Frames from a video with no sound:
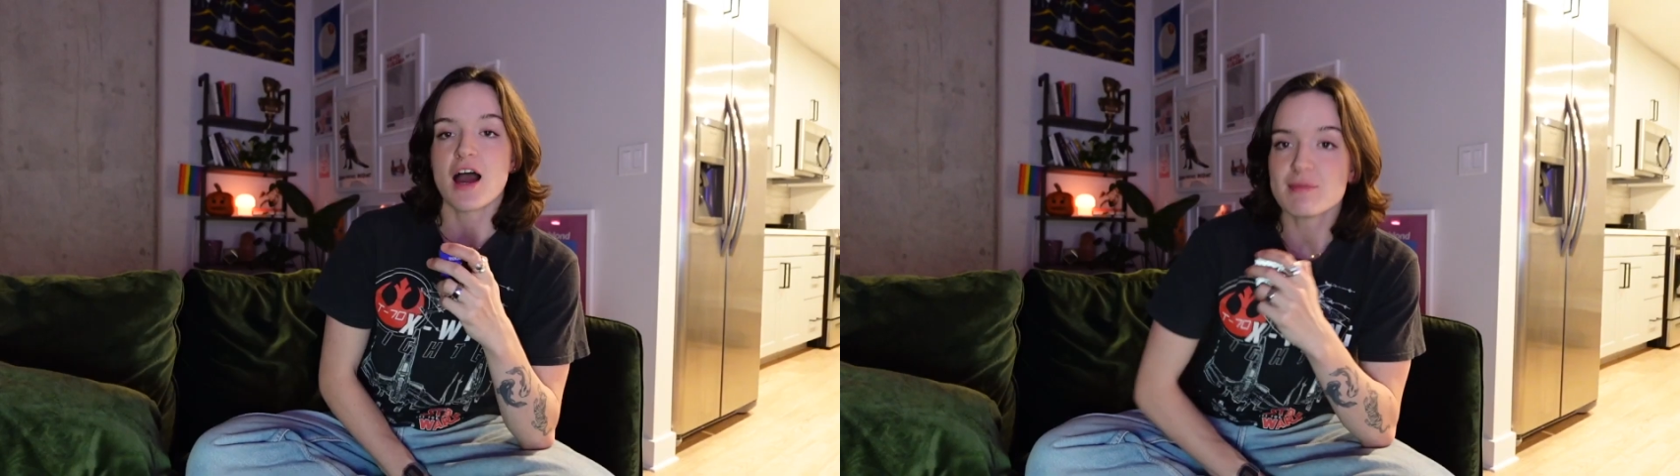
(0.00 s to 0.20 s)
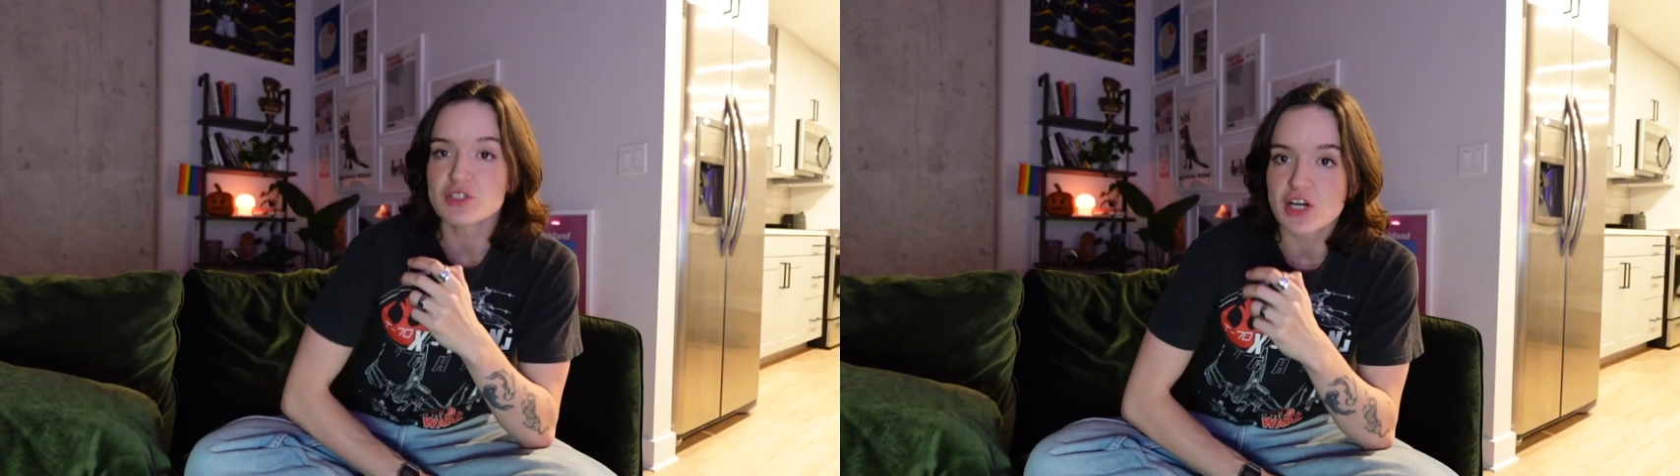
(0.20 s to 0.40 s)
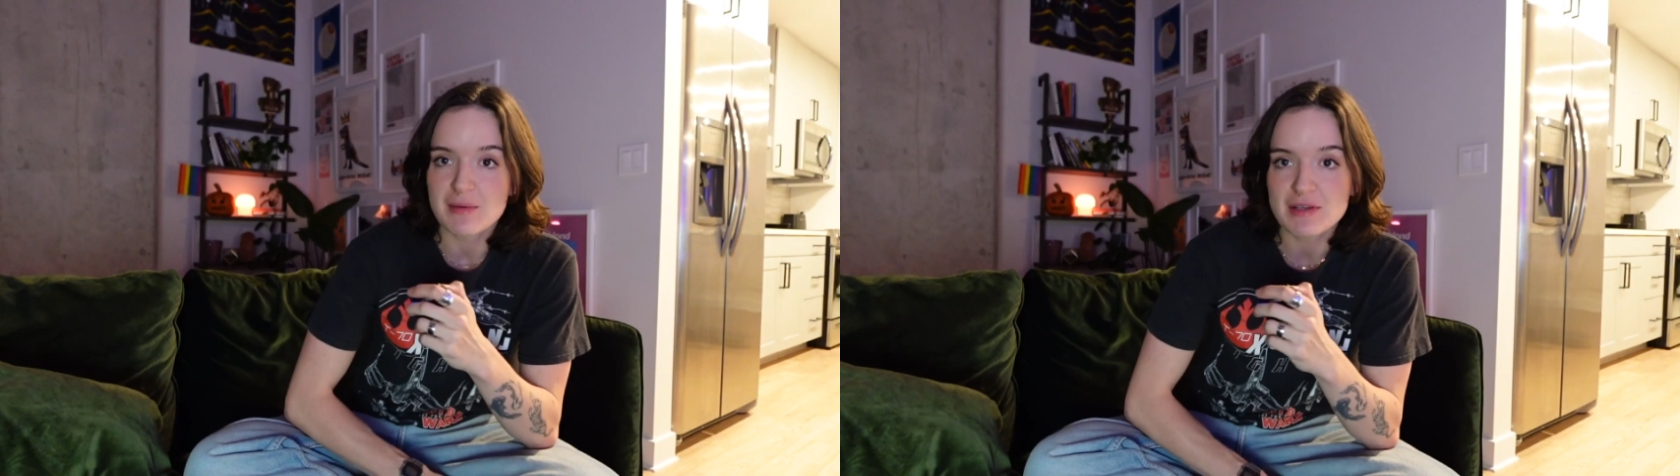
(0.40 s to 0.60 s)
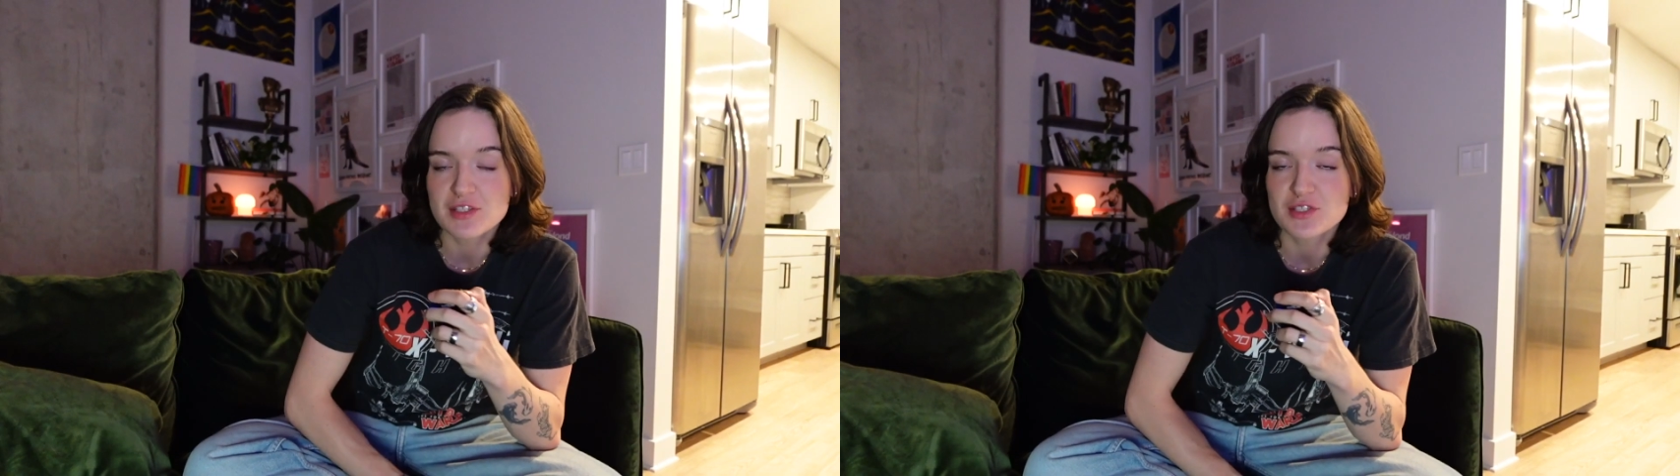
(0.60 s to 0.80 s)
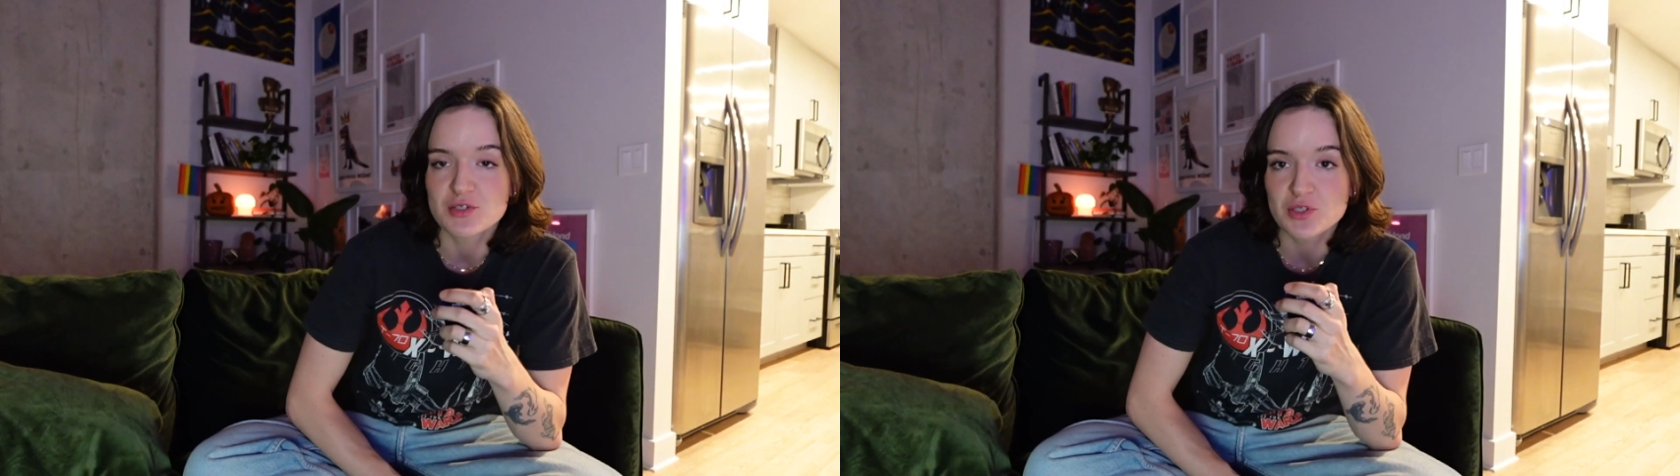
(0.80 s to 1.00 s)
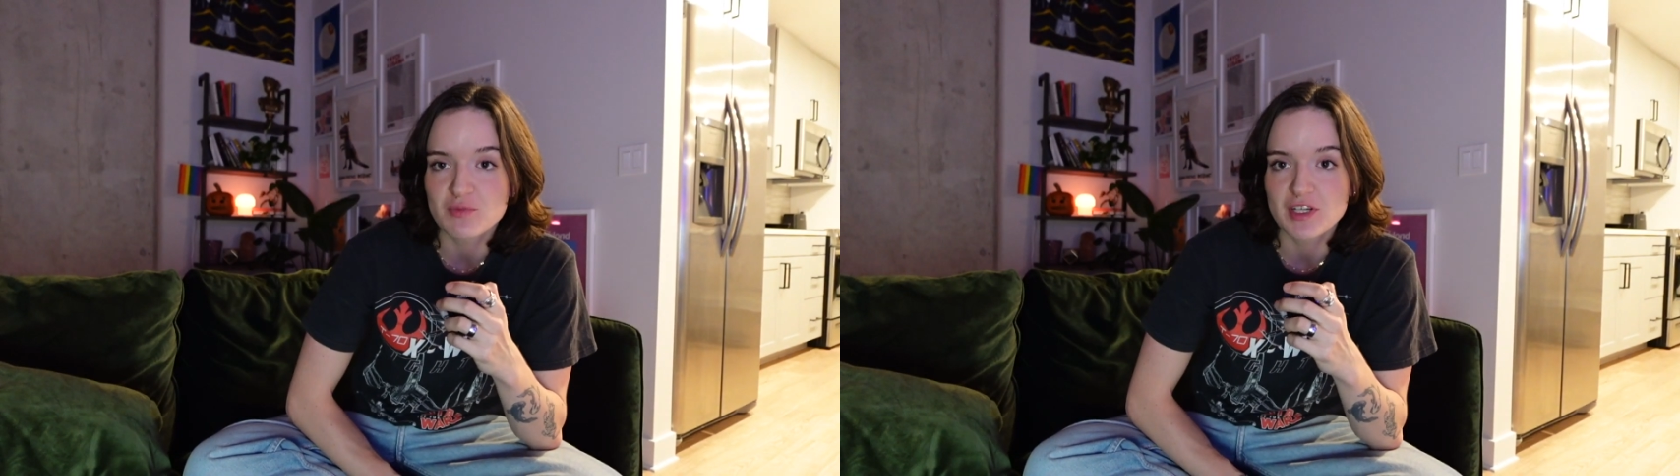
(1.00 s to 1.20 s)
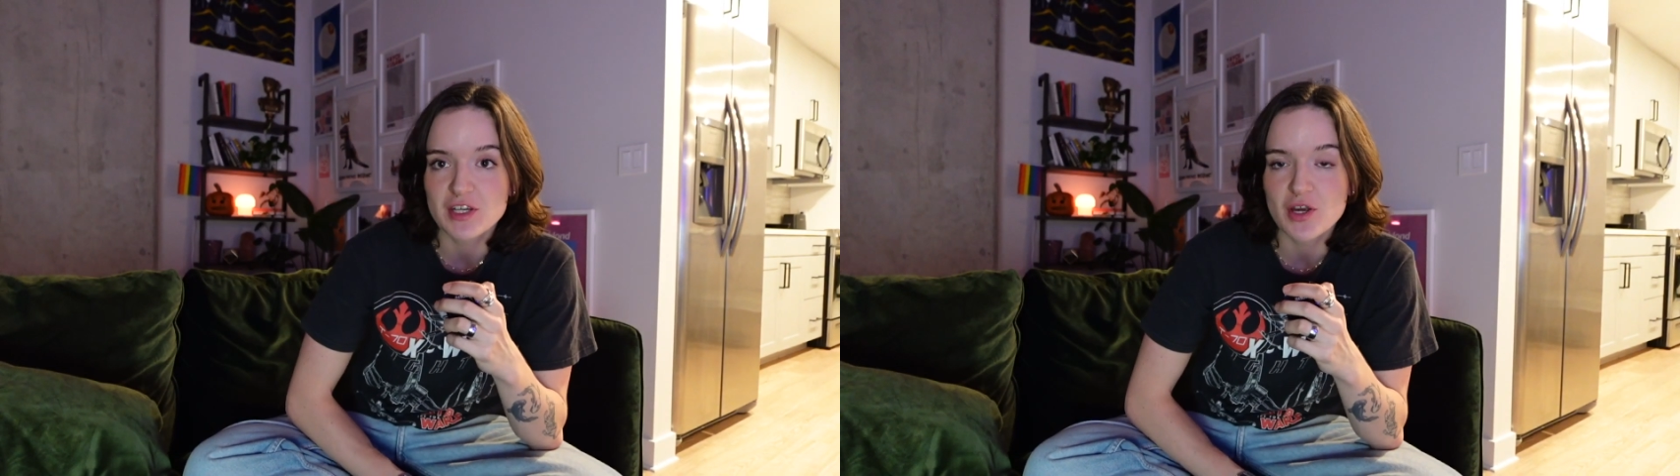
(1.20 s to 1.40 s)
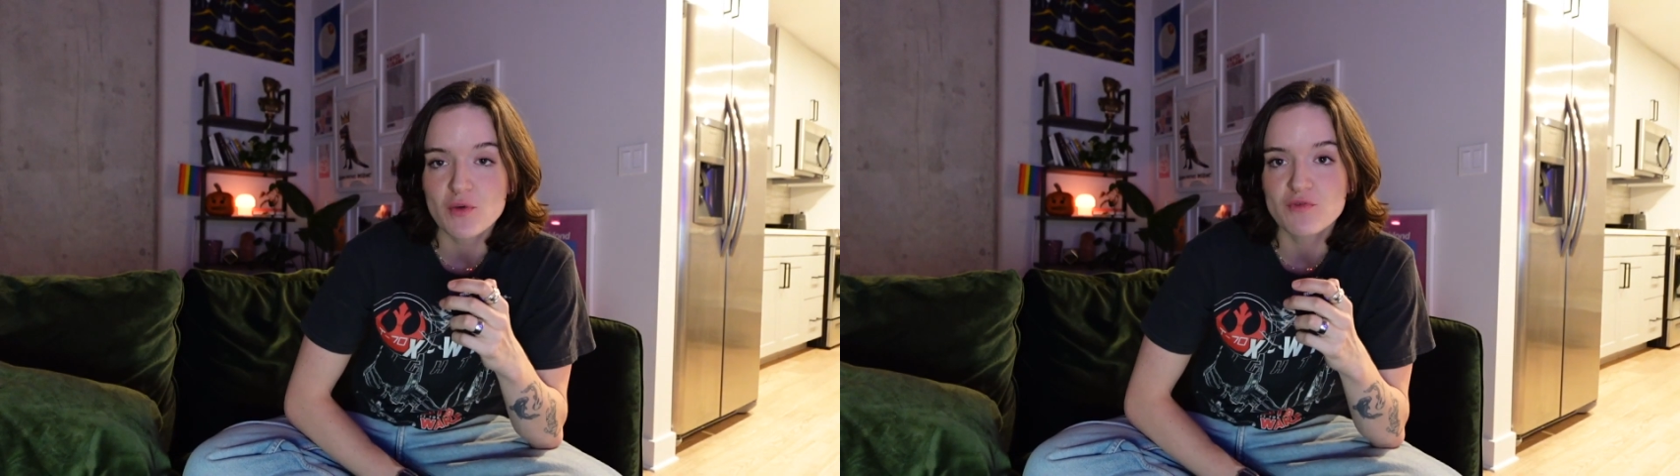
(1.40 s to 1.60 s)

I've been trying to make this YouTube video